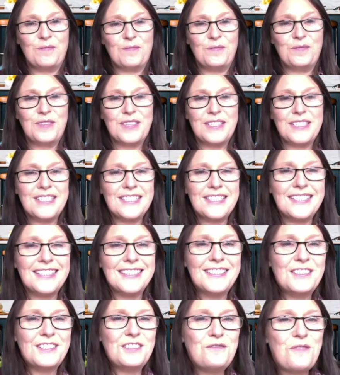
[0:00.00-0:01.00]
There's
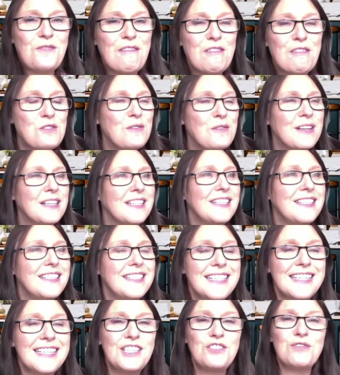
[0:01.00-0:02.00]

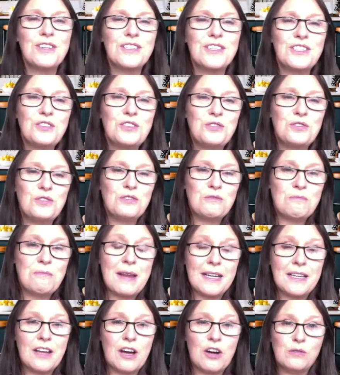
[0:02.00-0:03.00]
an instructor called
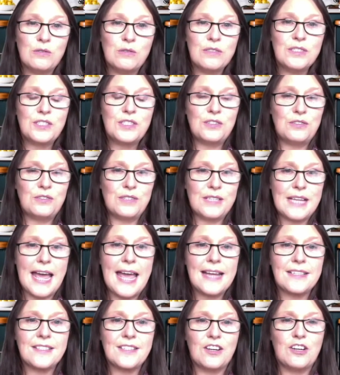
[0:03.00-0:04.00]
Mick Knowles, who's
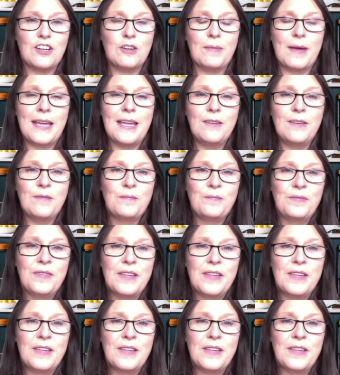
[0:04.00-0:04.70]
ex-army.